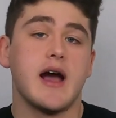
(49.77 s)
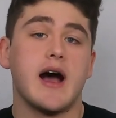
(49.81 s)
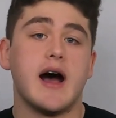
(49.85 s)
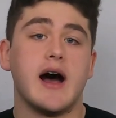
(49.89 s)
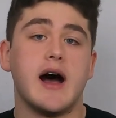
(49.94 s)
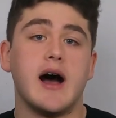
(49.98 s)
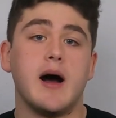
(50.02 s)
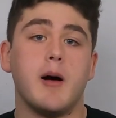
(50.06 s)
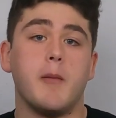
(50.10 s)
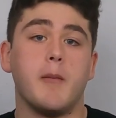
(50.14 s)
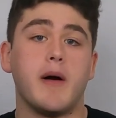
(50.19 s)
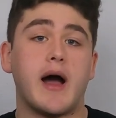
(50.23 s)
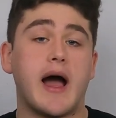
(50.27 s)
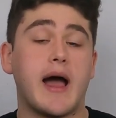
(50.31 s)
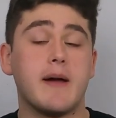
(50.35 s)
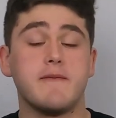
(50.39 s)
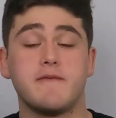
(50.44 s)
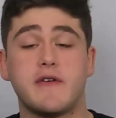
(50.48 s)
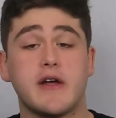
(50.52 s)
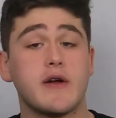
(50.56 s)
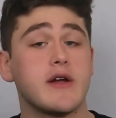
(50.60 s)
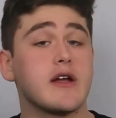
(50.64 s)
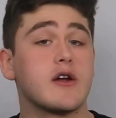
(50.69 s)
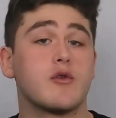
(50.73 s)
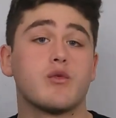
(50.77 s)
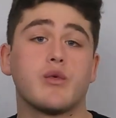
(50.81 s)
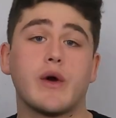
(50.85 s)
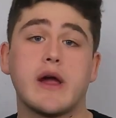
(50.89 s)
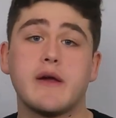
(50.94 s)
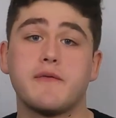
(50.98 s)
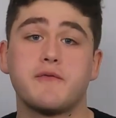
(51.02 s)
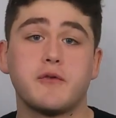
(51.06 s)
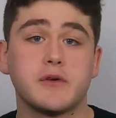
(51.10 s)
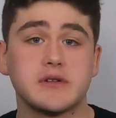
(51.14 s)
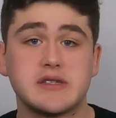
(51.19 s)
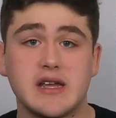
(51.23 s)
I'm very
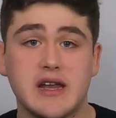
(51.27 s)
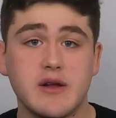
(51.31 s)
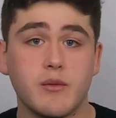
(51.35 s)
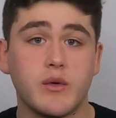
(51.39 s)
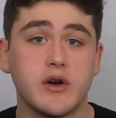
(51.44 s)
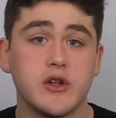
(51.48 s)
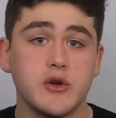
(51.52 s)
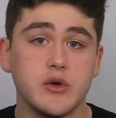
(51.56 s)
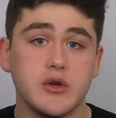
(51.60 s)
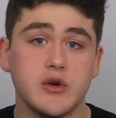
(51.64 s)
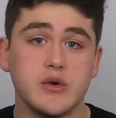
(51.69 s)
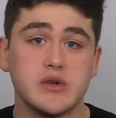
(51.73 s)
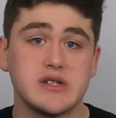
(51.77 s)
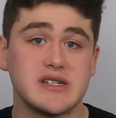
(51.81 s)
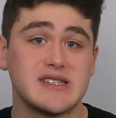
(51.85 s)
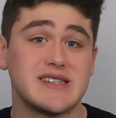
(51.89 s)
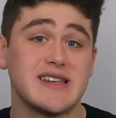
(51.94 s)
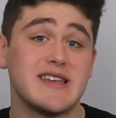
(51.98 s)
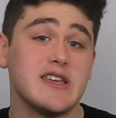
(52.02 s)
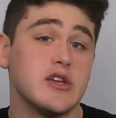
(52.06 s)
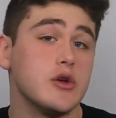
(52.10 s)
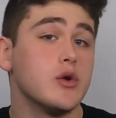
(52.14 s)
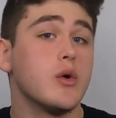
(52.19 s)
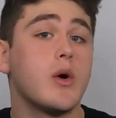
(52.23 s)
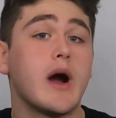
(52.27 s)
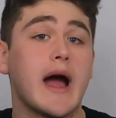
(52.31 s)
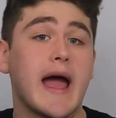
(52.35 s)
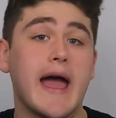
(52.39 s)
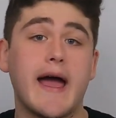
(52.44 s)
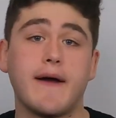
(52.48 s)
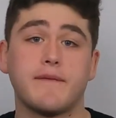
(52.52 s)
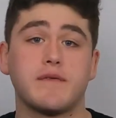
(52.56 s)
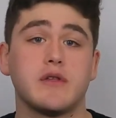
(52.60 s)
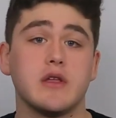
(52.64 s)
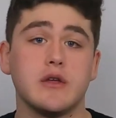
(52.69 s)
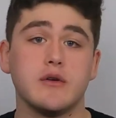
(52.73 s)
grateful to anyone who uses it. You don't
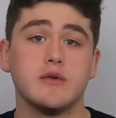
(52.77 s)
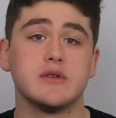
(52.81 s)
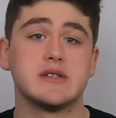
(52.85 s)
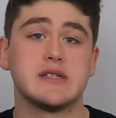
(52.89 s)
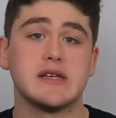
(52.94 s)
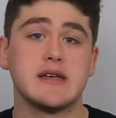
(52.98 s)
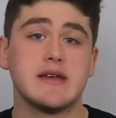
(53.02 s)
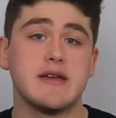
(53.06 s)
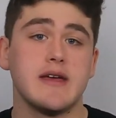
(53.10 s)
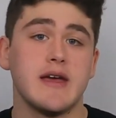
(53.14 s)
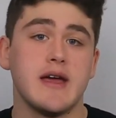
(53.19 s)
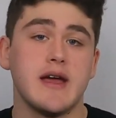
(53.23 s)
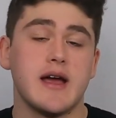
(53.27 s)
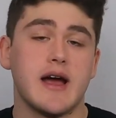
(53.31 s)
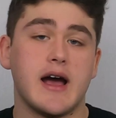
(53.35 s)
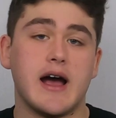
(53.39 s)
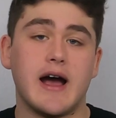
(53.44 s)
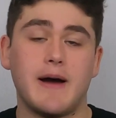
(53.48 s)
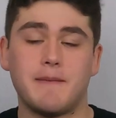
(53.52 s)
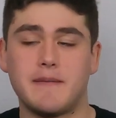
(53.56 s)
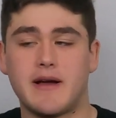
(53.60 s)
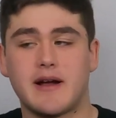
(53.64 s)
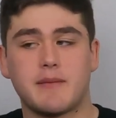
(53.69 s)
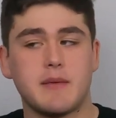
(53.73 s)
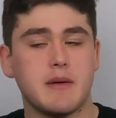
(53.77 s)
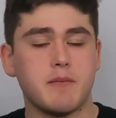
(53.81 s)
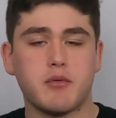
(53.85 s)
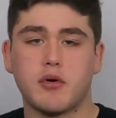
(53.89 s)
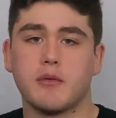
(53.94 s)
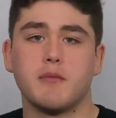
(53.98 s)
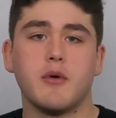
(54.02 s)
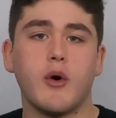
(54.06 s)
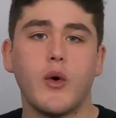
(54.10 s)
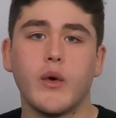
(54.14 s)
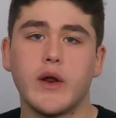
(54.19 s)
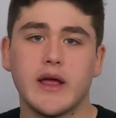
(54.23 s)
have to use it. I'm not going to be
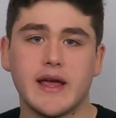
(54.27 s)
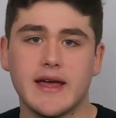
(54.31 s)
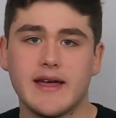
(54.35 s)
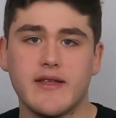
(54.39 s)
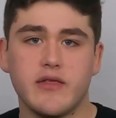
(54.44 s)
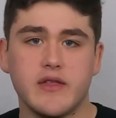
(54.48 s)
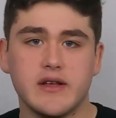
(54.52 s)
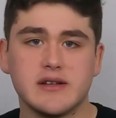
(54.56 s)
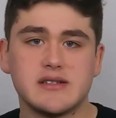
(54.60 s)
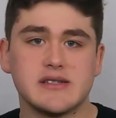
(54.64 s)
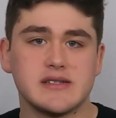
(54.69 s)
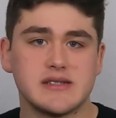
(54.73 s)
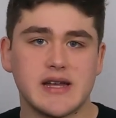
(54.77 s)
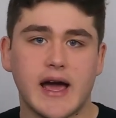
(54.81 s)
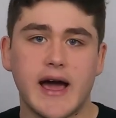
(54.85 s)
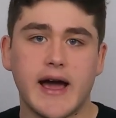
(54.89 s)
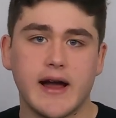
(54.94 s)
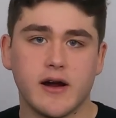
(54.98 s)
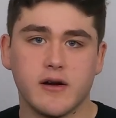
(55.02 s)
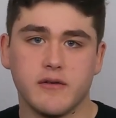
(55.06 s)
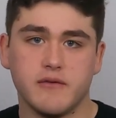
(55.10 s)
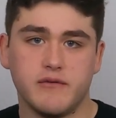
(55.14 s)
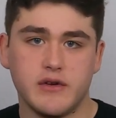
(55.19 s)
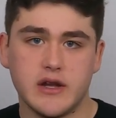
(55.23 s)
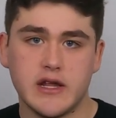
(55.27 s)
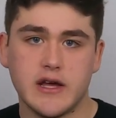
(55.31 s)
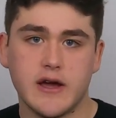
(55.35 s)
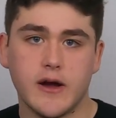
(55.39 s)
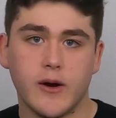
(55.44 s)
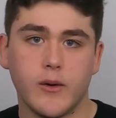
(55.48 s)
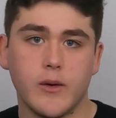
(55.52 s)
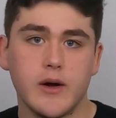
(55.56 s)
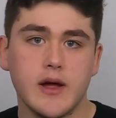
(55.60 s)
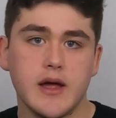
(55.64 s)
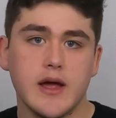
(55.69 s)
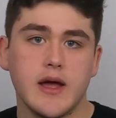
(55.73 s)
promoting it this entire
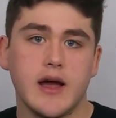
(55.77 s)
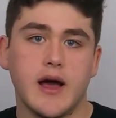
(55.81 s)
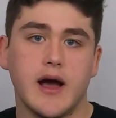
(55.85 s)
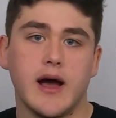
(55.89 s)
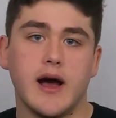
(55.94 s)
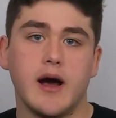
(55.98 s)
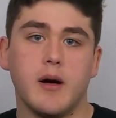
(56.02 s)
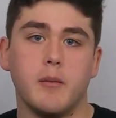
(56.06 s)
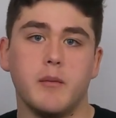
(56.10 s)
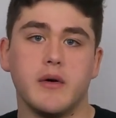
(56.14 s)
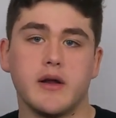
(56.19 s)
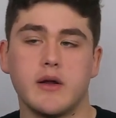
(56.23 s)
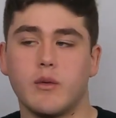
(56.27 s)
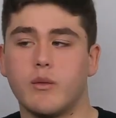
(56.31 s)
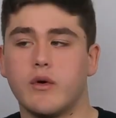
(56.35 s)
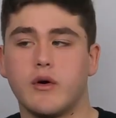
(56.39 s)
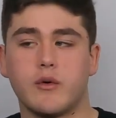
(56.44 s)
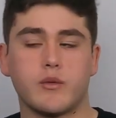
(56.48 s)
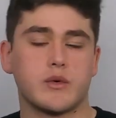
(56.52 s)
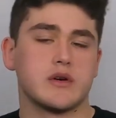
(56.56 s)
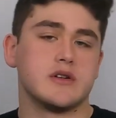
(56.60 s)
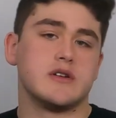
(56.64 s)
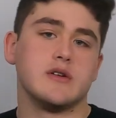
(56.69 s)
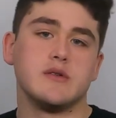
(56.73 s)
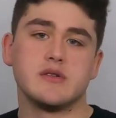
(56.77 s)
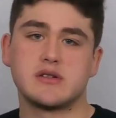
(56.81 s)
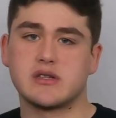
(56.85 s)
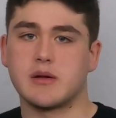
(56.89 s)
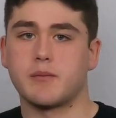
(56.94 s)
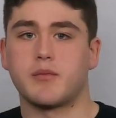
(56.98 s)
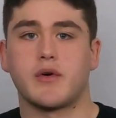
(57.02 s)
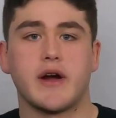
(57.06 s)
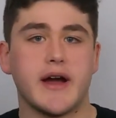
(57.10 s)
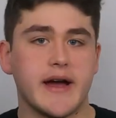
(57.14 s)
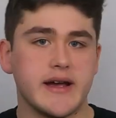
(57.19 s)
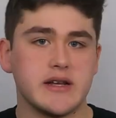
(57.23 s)
video. But it will reduce the
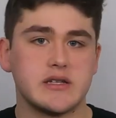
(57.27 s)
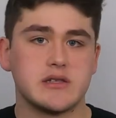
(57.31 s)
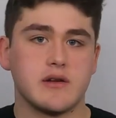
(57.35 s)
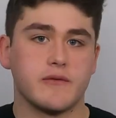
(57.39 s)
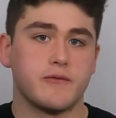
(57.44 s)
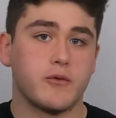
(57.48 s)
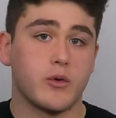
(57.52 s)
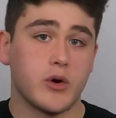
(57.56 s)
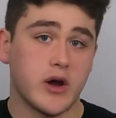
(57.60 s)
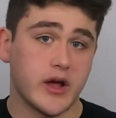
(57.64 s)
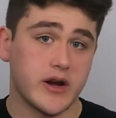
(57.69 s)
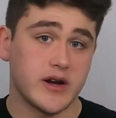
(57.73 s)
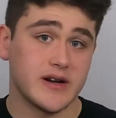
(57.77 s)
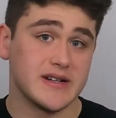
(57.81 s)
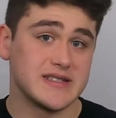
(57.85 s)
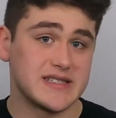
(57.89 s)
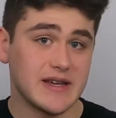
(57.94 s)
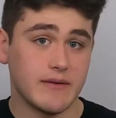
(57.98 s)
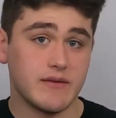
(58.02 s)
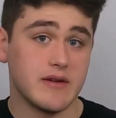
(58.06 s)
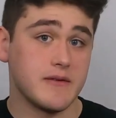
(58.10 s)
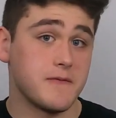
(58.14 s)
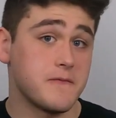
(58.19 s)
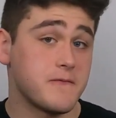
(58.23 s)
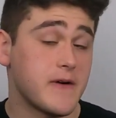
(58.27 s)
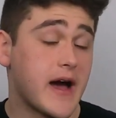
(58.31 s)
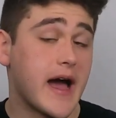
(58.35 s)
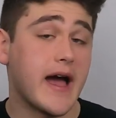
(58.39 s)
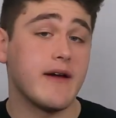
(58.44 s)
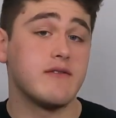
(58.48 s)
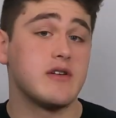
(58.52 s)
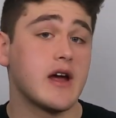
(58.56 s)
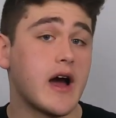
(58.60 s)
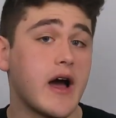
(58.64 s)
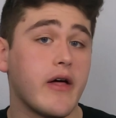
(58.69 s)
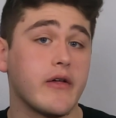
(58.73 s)
price to
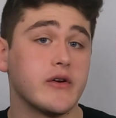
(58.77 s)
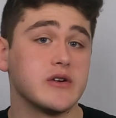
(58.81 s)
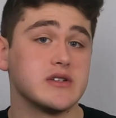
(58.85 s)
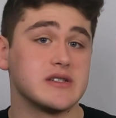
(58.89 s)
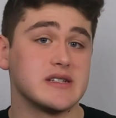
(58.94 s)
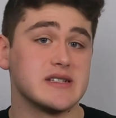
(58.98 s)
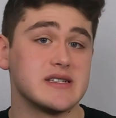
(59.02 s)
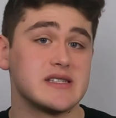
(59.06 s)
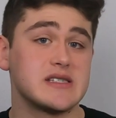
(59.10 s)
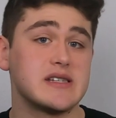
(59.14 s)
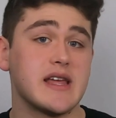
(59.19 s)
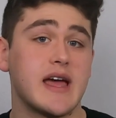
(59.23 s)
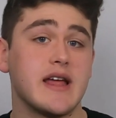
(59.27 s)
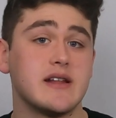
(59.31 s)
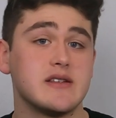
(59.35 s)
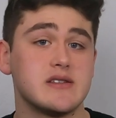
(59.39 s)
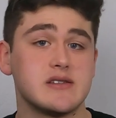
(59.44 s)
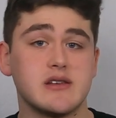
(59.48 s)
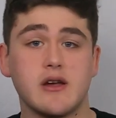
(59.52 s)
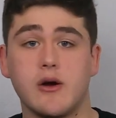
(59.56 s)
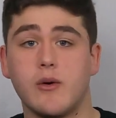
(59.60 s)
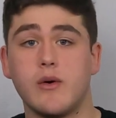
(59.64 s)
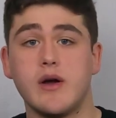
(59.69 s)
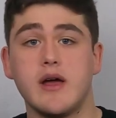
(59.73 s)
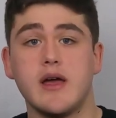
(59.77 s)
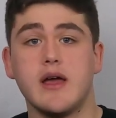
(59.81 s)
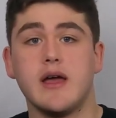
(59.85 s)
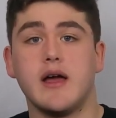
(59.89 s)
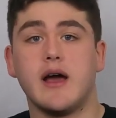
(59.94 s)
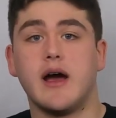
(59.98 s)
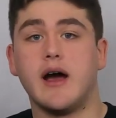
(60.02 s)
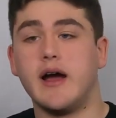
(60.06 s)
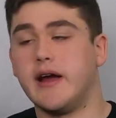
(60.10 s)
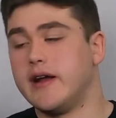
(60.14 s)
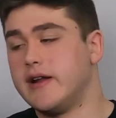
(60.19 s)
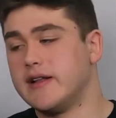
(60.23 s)
$475 instead, so
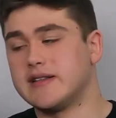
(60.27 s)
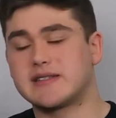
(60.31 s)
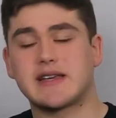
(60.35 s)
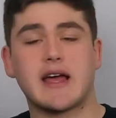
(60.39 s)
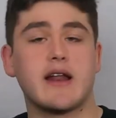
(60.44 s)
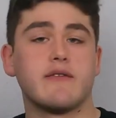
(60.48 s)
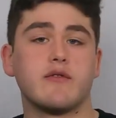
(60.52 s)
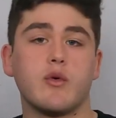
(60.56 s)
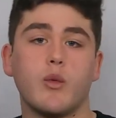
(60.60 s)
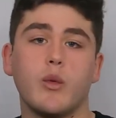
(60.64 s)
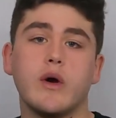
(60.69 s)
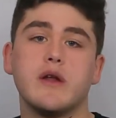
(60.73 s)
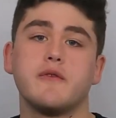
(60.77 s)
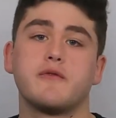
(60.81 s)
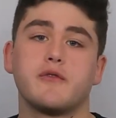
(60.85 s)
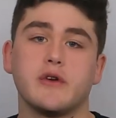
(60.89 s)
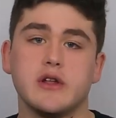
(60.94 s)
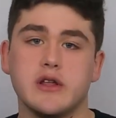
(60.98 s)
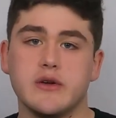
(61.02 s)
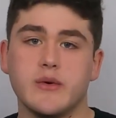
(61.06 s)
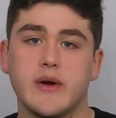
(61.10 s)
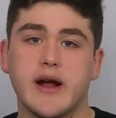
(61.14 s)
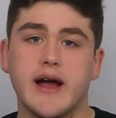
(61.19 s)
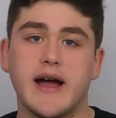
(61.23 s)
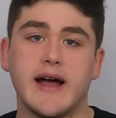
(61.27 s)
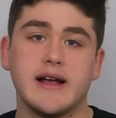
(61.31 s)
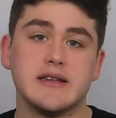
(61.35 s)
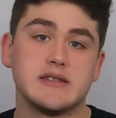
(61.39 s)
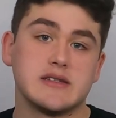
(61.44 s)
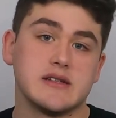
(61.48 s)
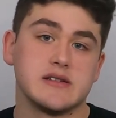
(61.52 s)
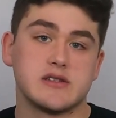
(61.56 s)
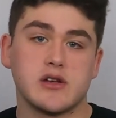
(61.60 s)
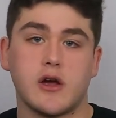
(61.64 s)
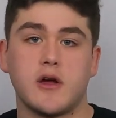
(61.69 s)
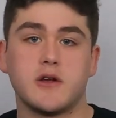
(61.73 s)
it's kind of a win for you
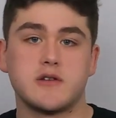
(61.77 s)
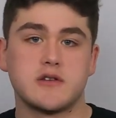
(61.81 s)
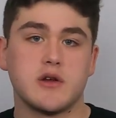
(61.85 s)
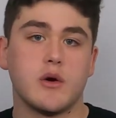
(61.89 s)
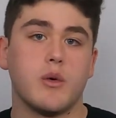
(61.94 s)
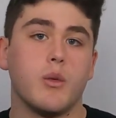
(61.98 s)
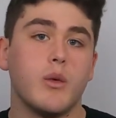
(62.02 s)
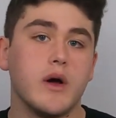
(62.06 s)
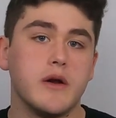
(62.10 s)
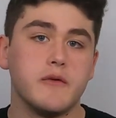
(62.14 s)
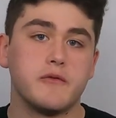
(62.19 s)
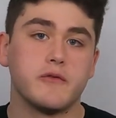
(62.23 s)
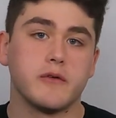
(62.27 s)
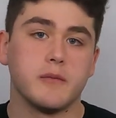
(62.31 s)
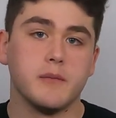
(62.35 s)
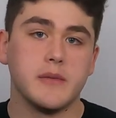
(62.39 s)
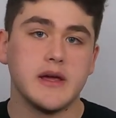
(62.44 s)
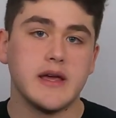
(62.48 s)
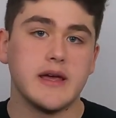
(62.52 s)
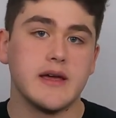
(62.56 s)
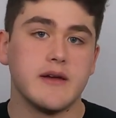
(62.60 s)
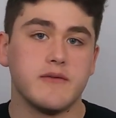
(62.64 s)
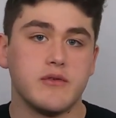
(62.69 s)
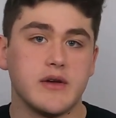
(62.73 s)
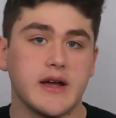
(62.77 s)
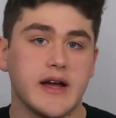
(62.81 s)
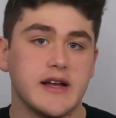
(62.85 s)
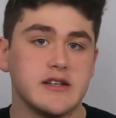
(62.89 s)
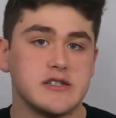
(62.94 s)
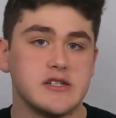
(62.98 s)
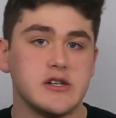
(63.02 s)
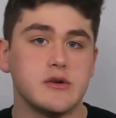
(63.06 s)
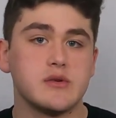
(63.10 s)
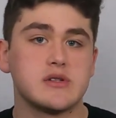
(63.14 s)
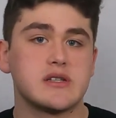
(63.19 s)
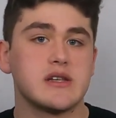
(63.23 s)
guys, and it's also a win for me if you
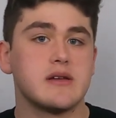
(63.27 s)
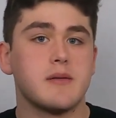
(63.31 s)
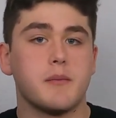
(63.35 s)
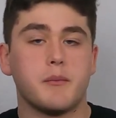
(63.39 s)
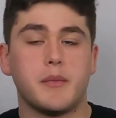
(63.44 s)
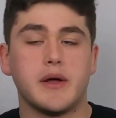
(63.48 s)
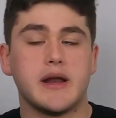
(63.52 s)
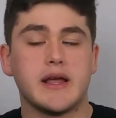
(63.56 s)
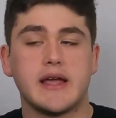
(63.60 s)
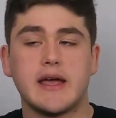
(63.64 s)
guys use it. But